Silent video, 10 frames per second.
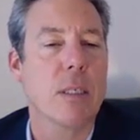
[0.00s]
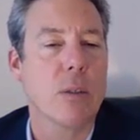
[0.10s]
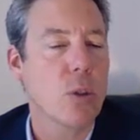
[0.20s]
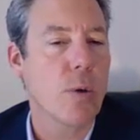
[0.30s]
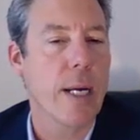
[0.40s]
in
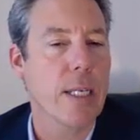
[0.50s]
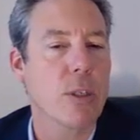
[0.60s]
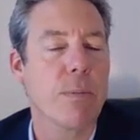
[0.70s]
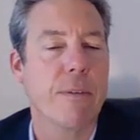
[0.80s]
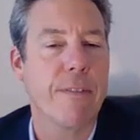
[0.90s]
skilled
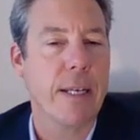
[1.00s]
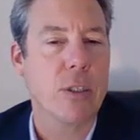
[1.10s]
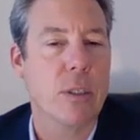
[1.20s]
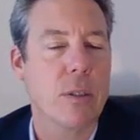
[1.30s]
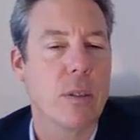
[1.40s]
trades or
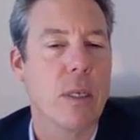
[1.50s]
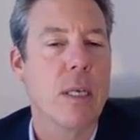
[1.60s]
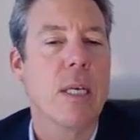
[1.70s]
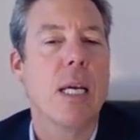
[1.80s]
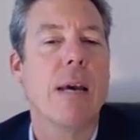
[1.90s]

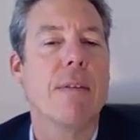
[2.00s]
professions.